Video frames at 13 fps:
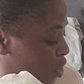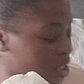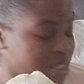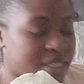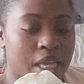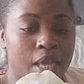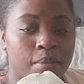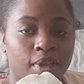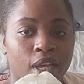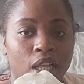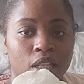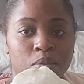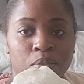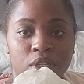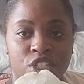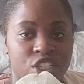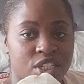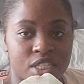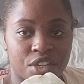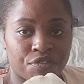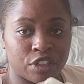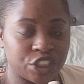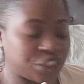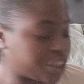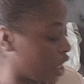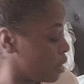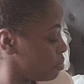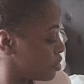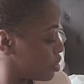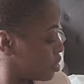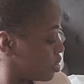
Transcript: are the same color, but just different shapes.